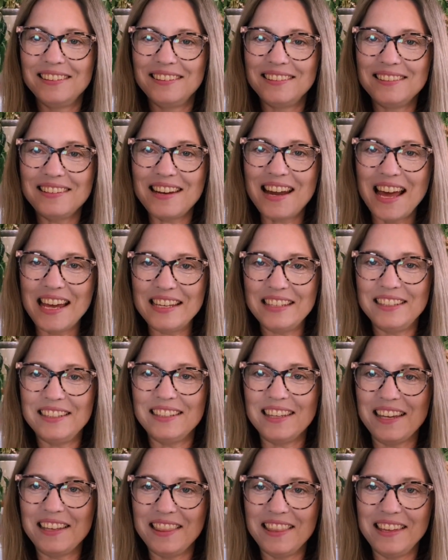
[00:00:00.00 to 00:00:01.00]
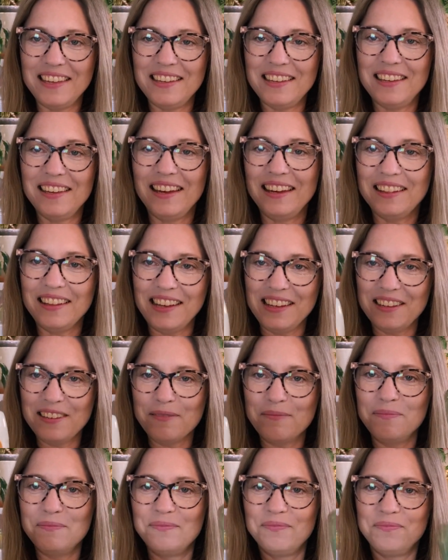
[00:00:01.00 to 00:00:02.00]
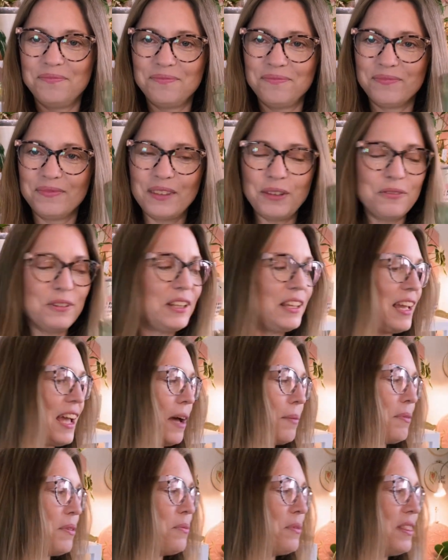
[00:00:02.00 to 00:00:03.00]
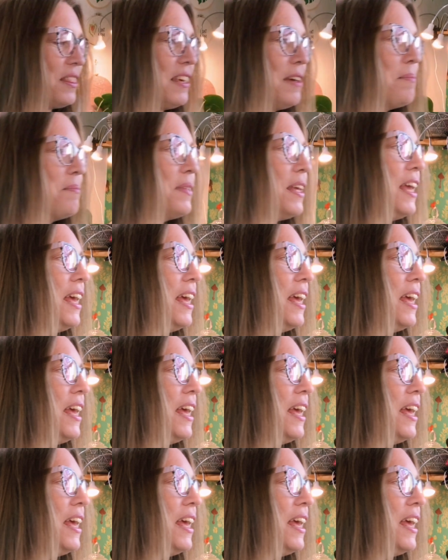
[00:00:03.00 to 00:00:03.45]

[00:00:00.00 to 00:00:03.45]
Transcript: Nice, I think. I like them. Really happy with them.